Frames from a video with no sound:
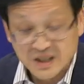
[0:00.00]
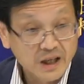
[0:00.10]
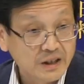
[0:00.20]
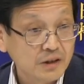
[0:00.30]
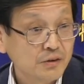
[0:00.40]

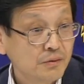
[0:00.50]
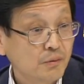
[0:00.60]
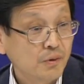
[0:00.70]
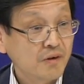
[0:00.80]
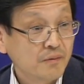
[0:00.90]
started
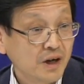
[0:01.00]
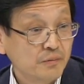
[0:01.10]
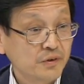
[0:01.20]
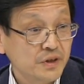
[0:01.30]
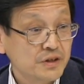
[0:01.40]
4 or
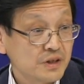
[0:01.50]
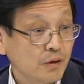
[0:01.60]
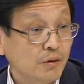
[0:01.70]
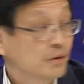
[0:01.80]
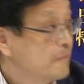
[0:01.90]
5 weeks
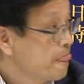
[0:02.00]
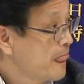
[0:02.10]
ago,